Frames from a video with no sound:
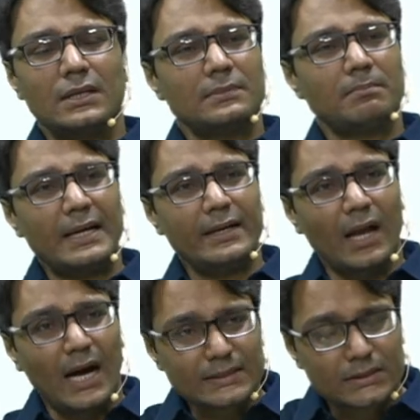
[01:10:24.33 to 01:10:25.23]
my
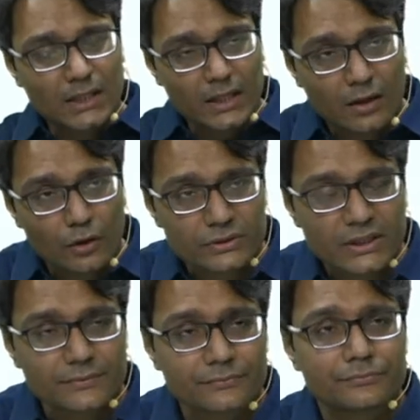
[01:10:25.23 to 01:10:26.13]
last
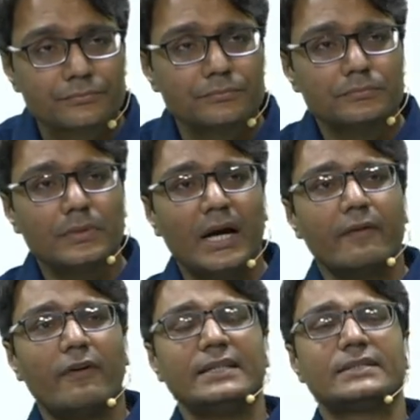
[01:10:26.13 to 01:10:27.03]
conclusive
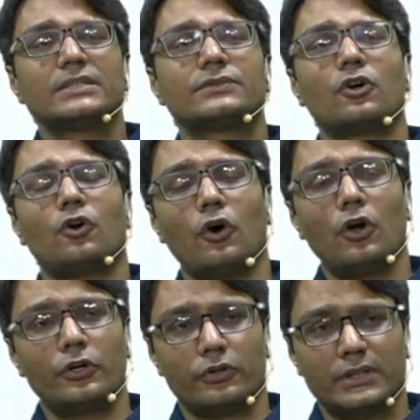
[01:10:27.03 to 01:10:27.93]
advice is for
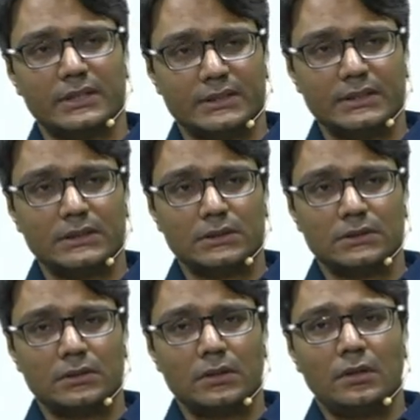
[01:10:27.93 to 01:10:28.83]
all doctors is,
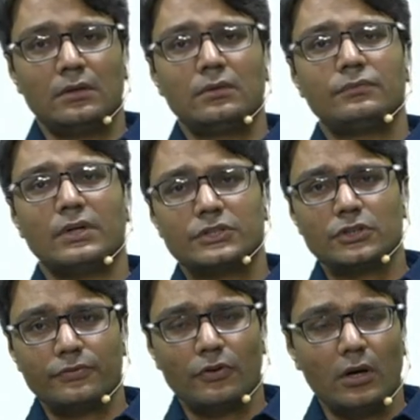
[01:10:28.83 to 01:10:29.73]
first
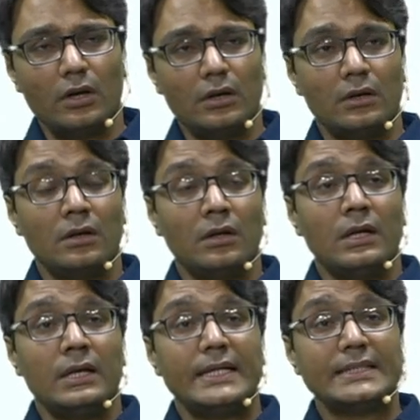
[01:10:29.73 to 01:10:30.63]
of all,
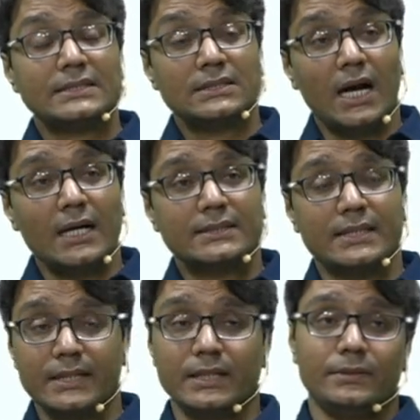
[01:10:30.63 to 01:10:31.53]
start
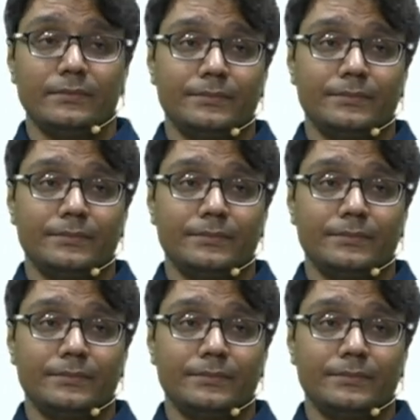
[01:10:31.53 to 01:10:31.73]
thinking